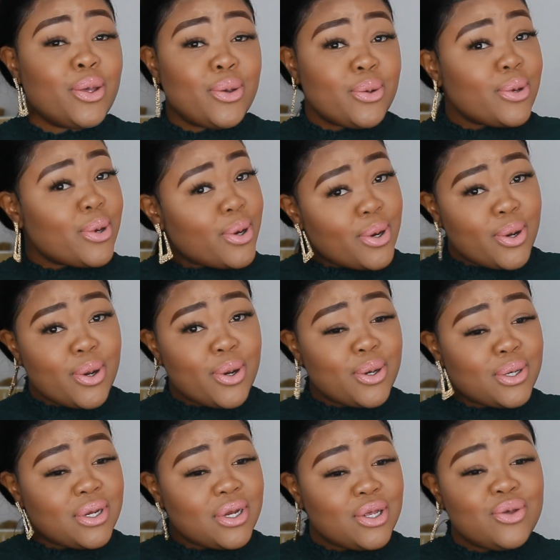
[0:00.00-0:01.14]
You
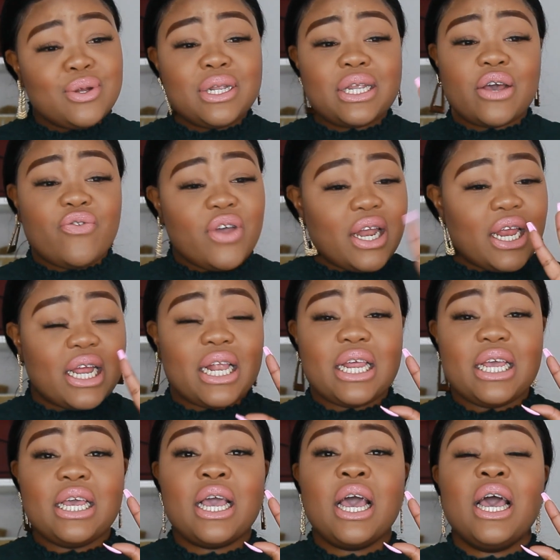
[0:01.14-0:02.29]
heard? You
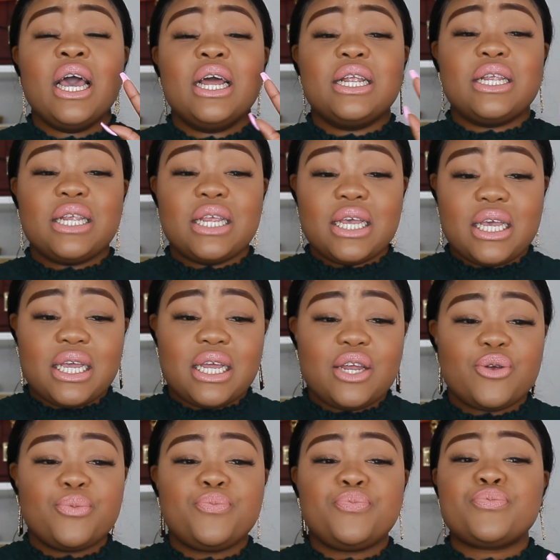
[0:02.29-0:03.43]
definitely
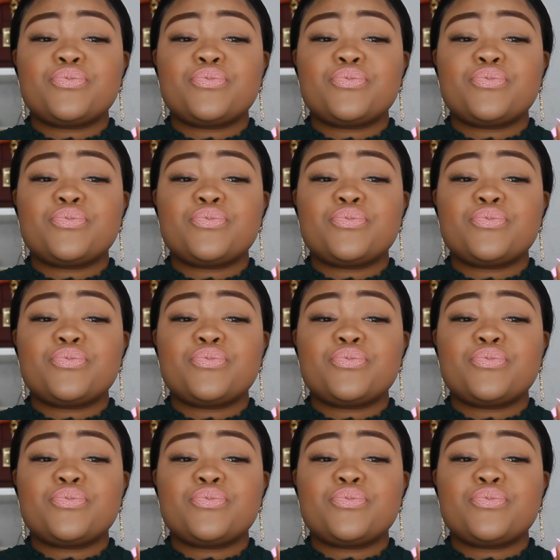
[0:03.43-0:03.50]
need